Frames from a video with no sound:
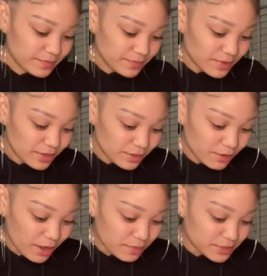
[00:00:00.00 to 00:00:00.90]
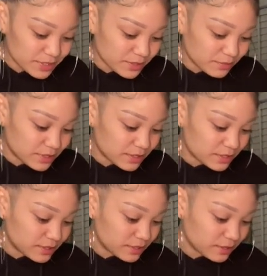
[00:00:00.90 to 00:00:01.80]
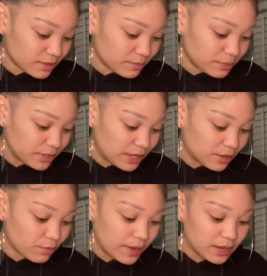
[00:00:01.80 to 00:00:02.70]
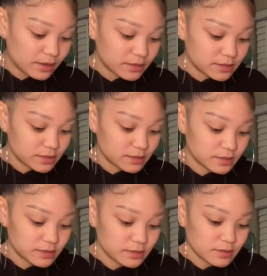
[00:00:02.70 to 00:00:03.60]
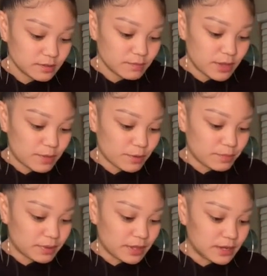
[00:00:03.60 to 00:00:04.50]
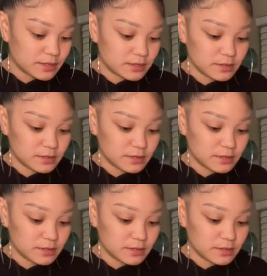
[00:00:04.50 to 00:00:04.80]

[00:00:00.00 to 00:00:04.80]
other option, which is just on blank white paper plate.